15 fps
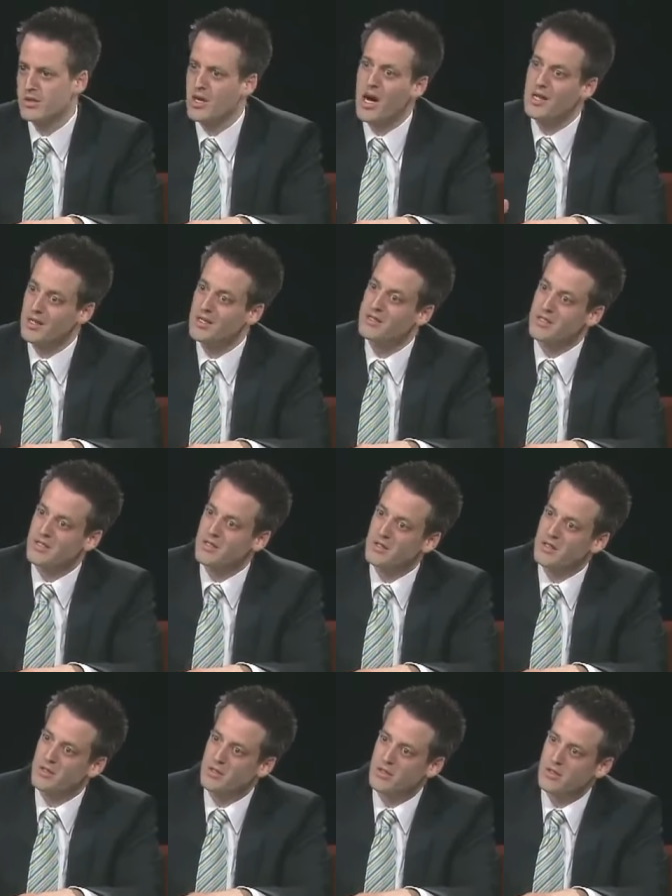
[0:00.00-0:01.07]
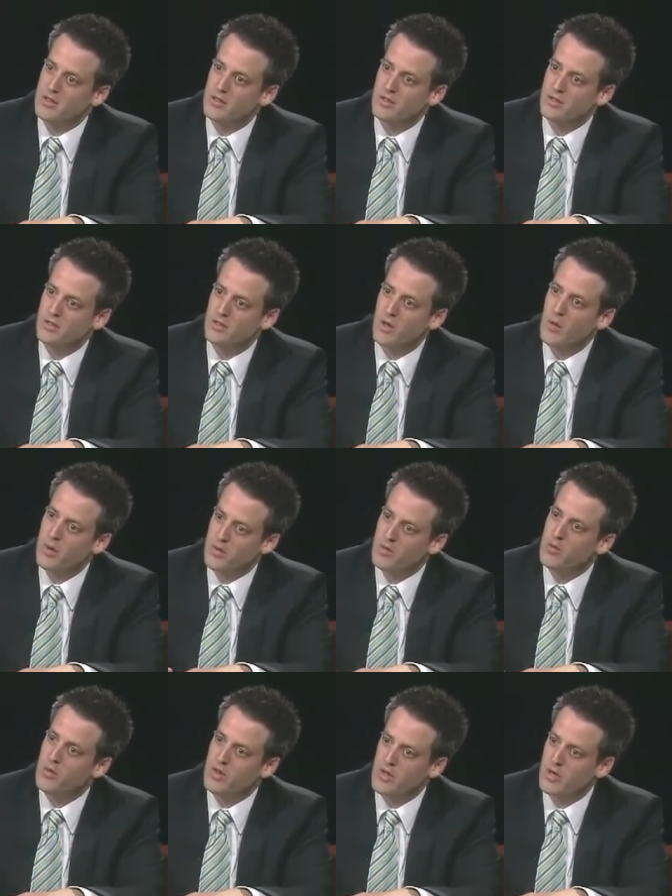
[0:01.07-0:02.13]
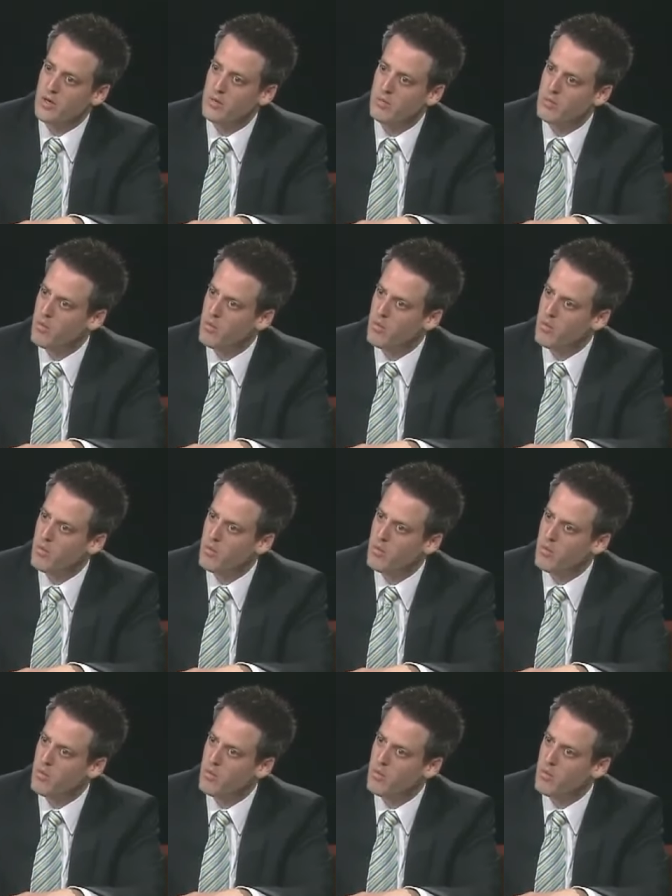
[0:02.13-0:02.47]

guidelines that they're they're going through when they're